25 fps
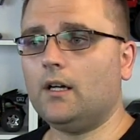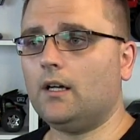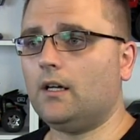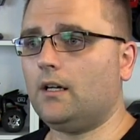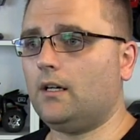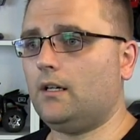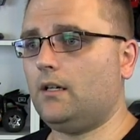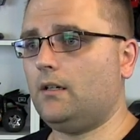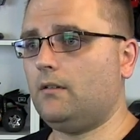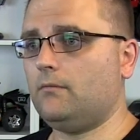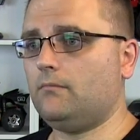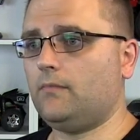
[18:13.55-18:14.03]

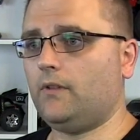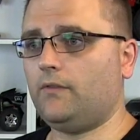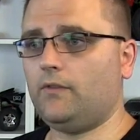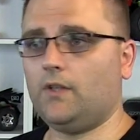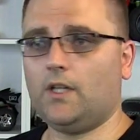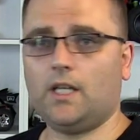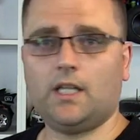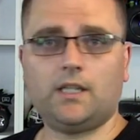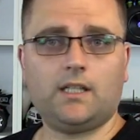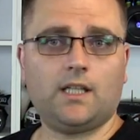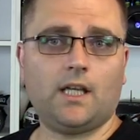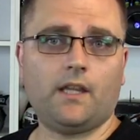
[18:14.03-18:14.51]
Um, if
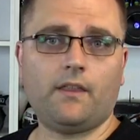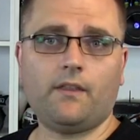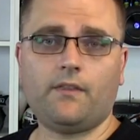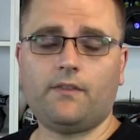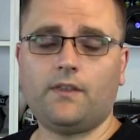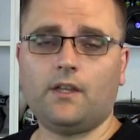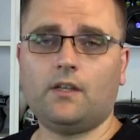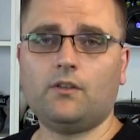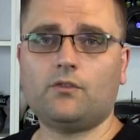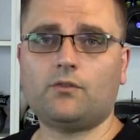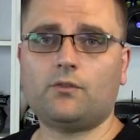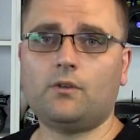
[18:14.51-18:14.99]
you get the other
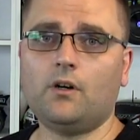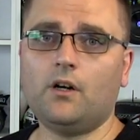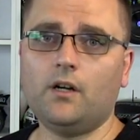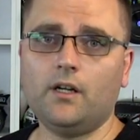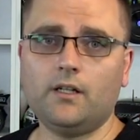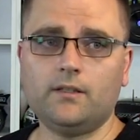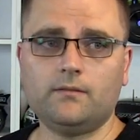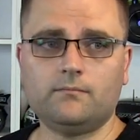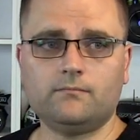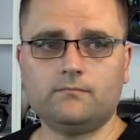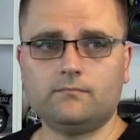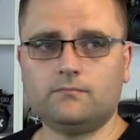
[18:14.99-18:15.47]
things
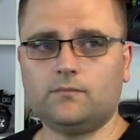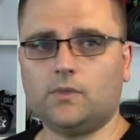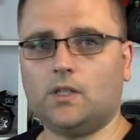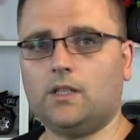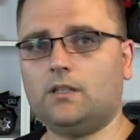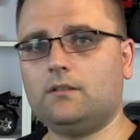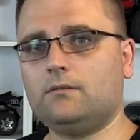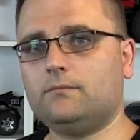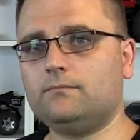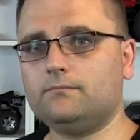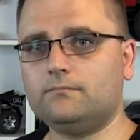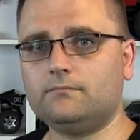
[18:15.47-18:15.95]
right,
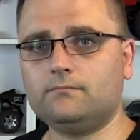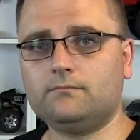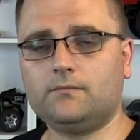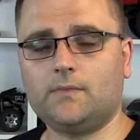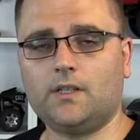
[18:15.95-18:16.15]
well,